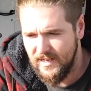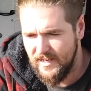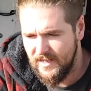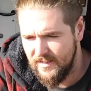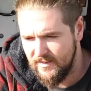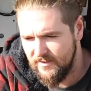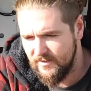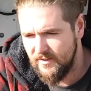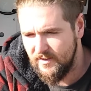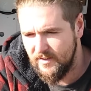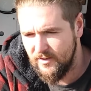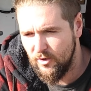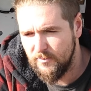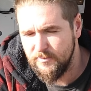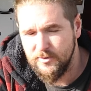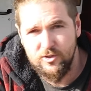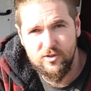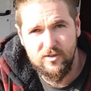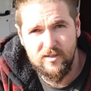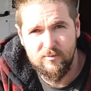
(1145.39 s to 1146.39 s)
and an
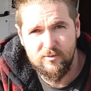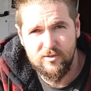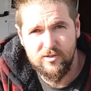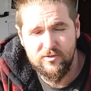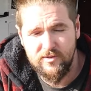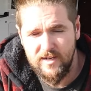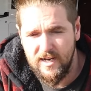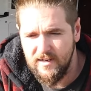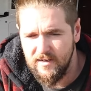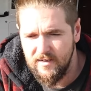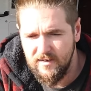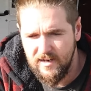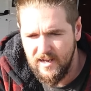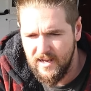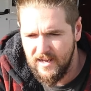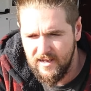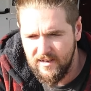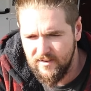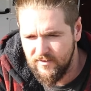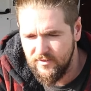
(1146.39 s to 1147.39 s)
opportunity was created,
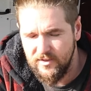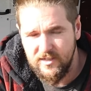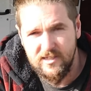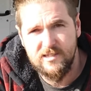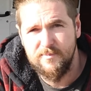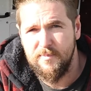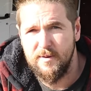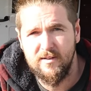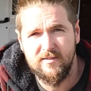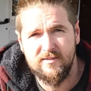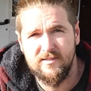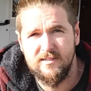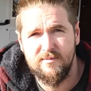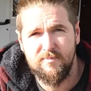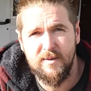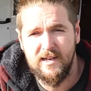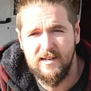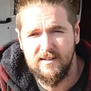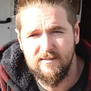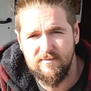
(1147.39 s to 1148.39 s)
and the experience has
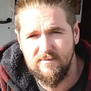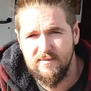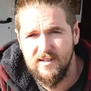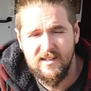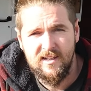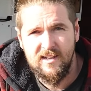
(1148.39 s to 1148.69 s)
been